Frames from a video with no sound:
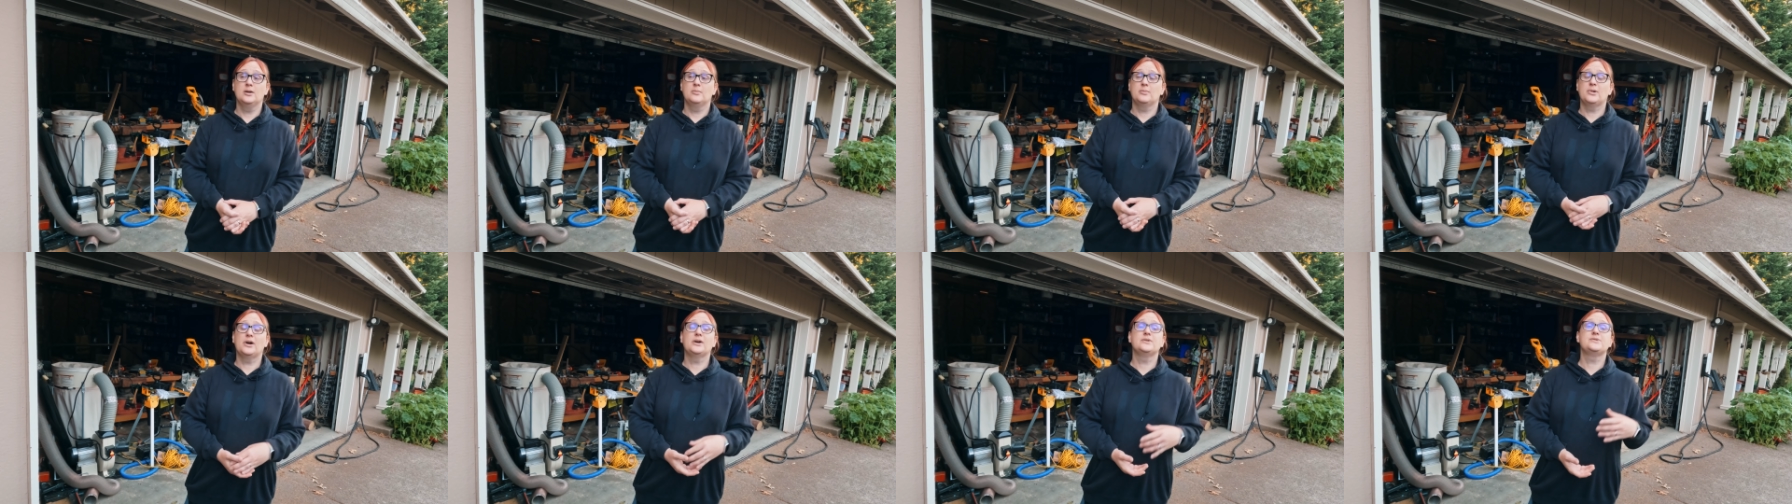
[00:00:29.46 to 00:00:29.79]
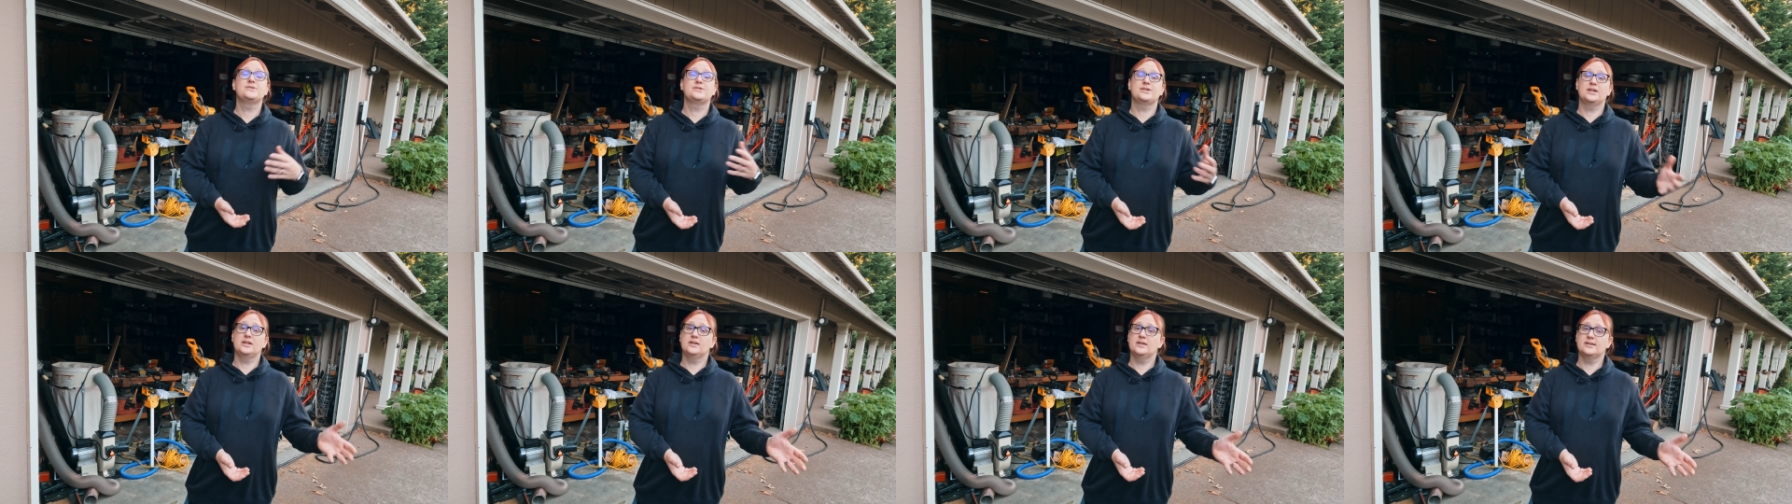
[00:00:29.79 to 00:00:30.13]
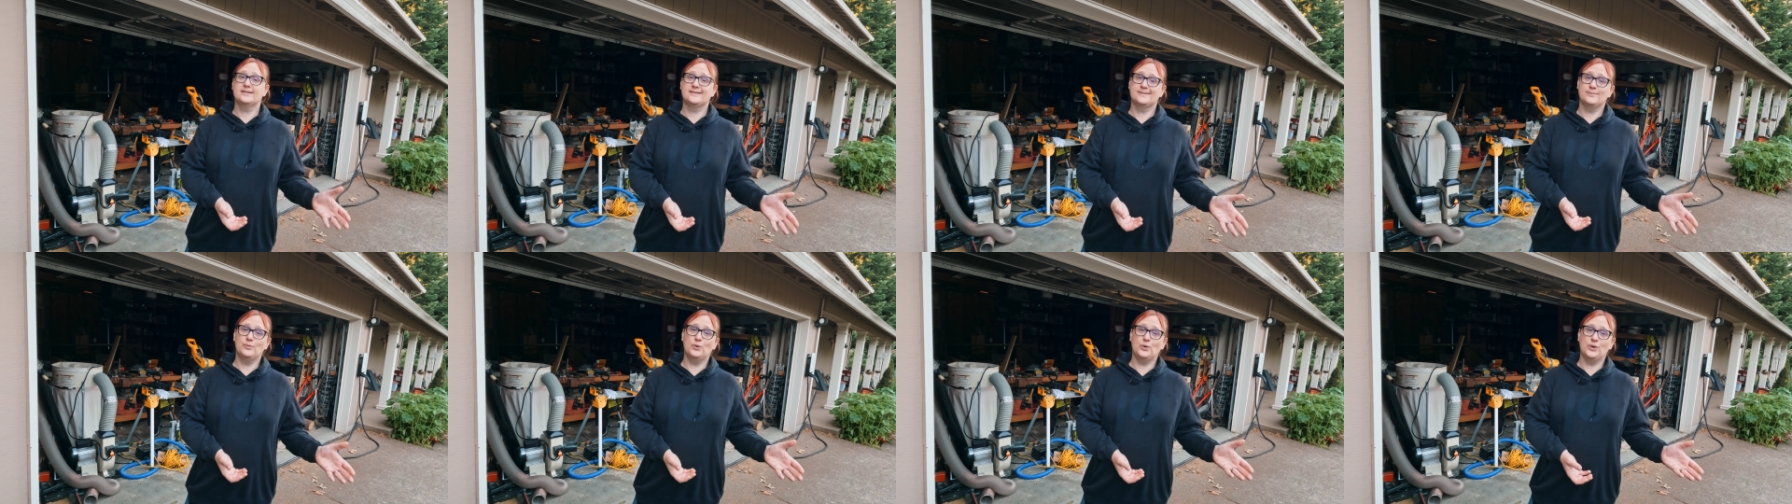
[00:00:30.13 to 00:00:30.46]
posted
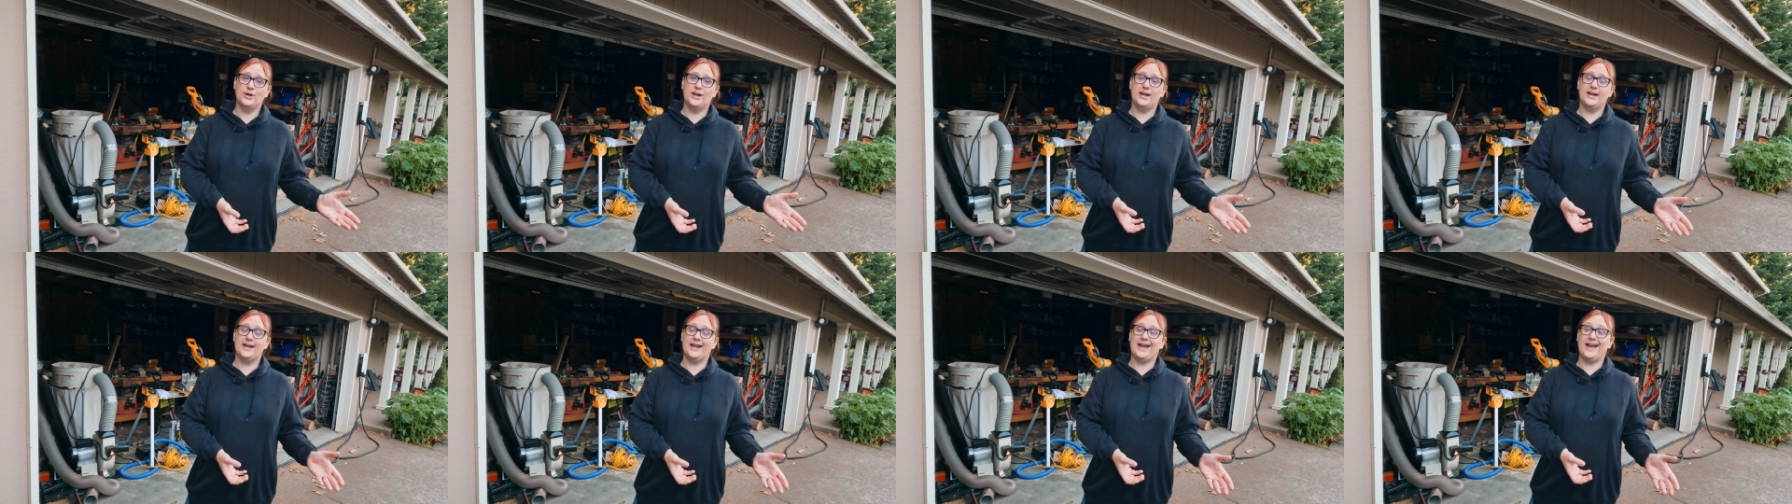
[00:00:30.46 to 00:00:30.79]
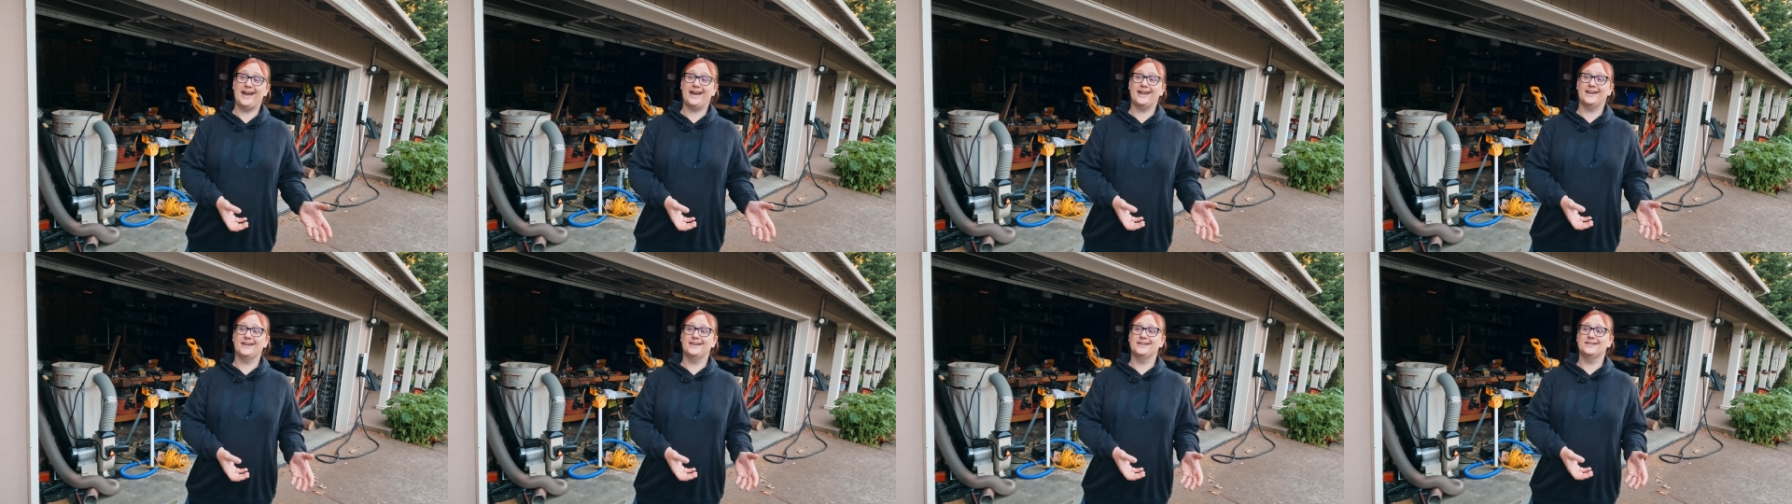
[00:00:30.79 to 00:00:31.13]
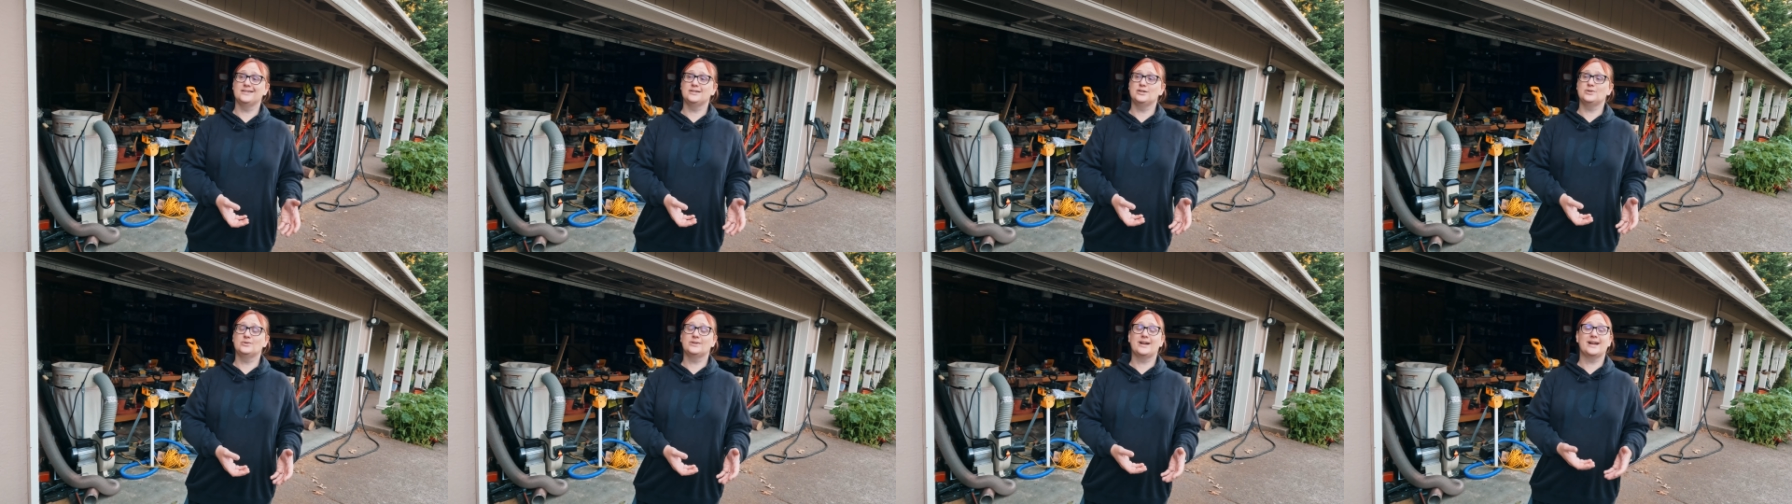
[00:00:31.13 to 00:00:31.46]
this morning
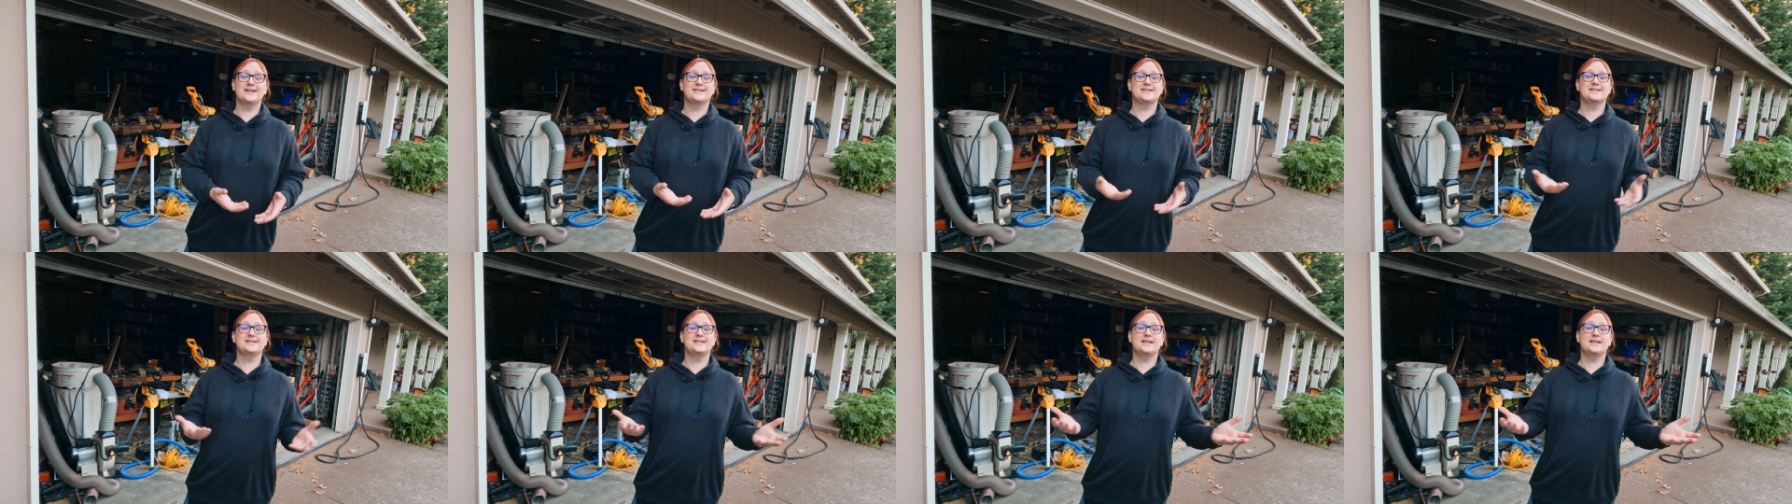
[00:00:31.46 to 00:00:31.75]
and you'll get to